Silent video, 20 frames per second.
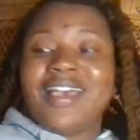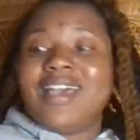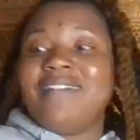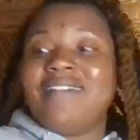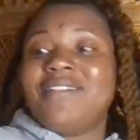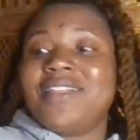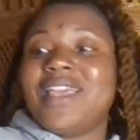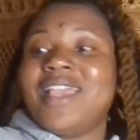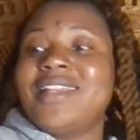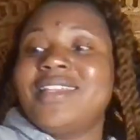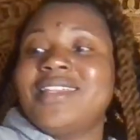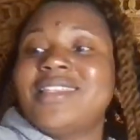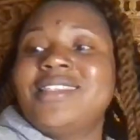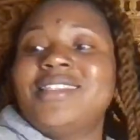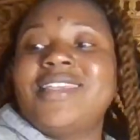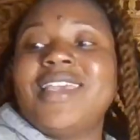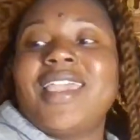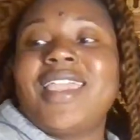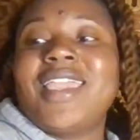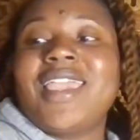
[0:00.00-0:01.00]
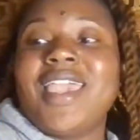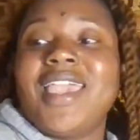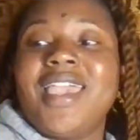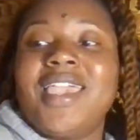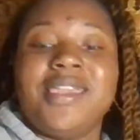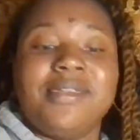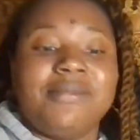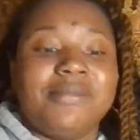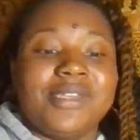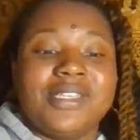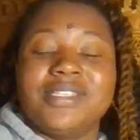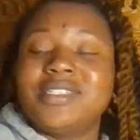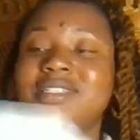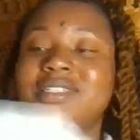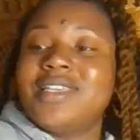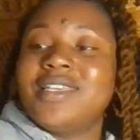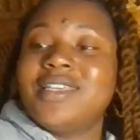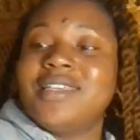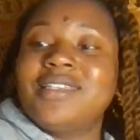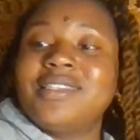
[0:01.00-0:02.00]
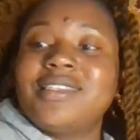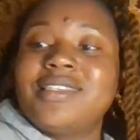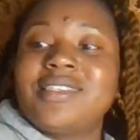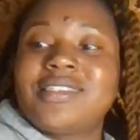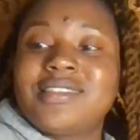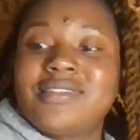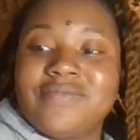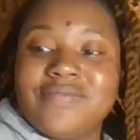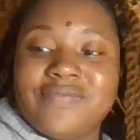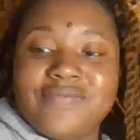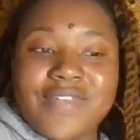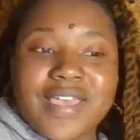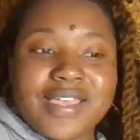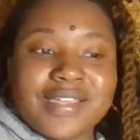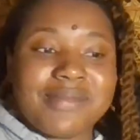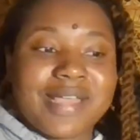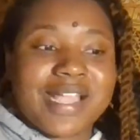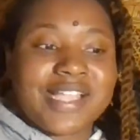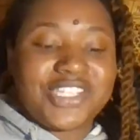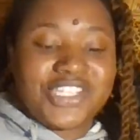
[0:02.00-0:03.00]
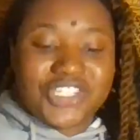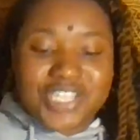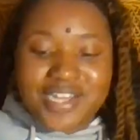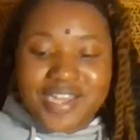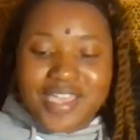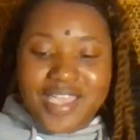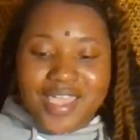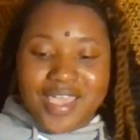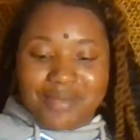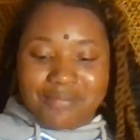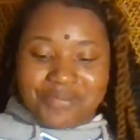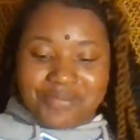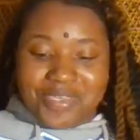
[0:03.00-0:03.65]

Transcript: feel like this deck came and just fucked my shit up.